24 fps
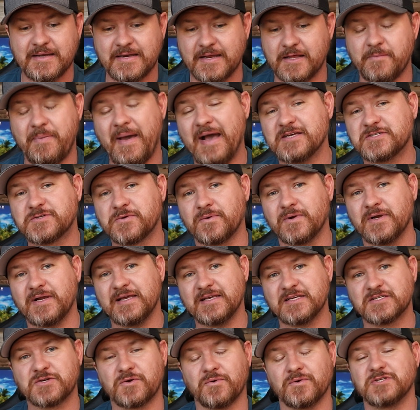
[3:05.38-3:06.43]
Now the password
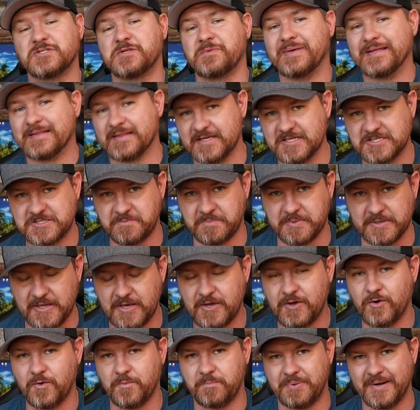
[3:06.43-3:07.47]
is going to be linked
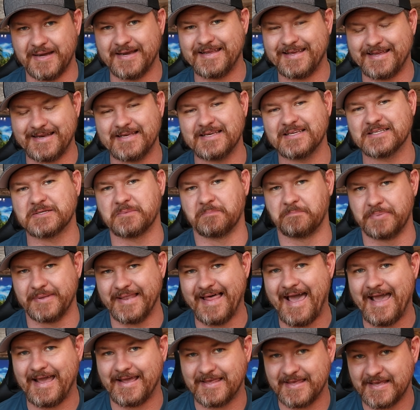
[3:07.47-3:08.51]
below, but it is
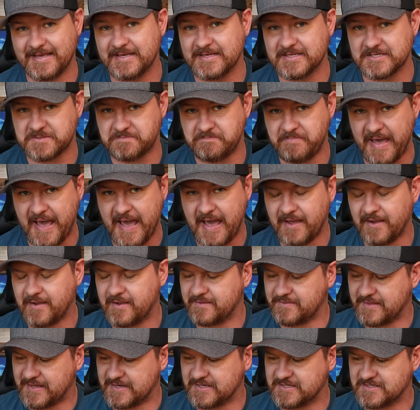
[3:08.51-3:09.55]
Black is Back,
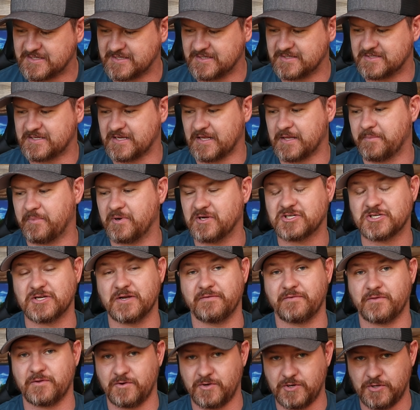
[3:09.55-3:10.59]
and that is in celebration
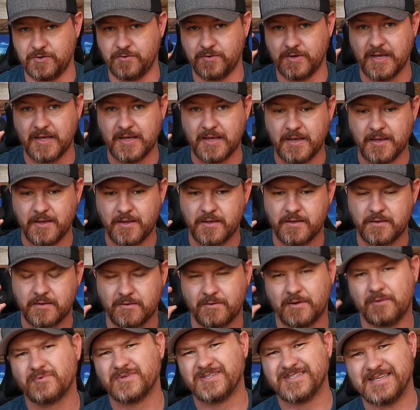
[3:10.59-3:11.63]
of their new
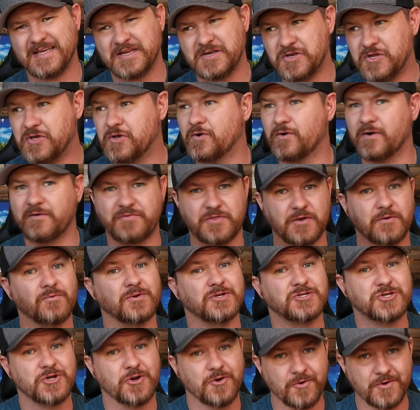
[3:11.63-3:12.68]
I wouldn't say new, of their
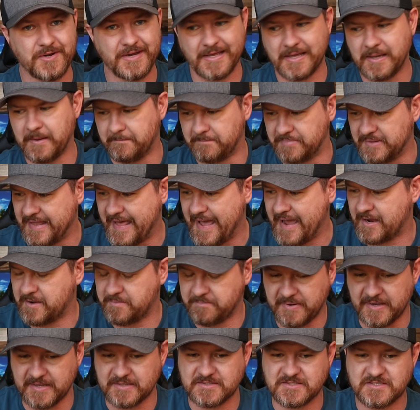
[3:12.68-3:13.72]
returning black
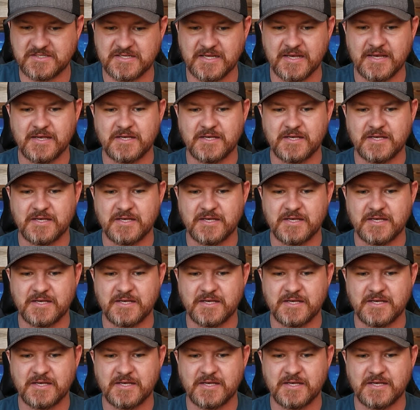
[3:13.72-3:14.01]
buttons.